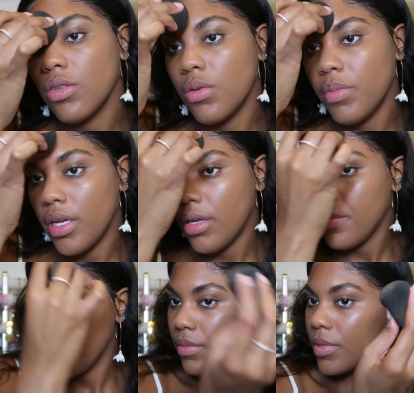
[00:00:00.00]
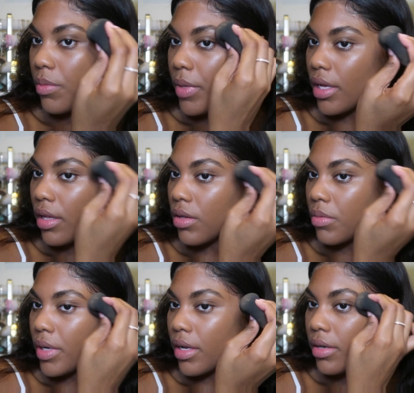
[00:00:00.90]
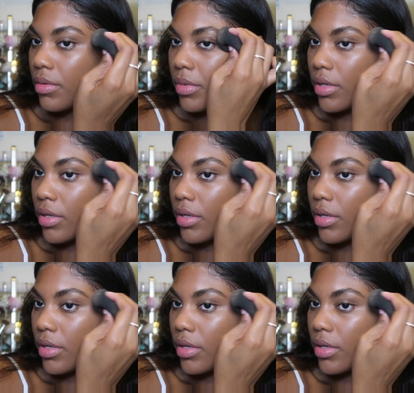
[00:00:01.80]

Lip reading: little bit to make it look better.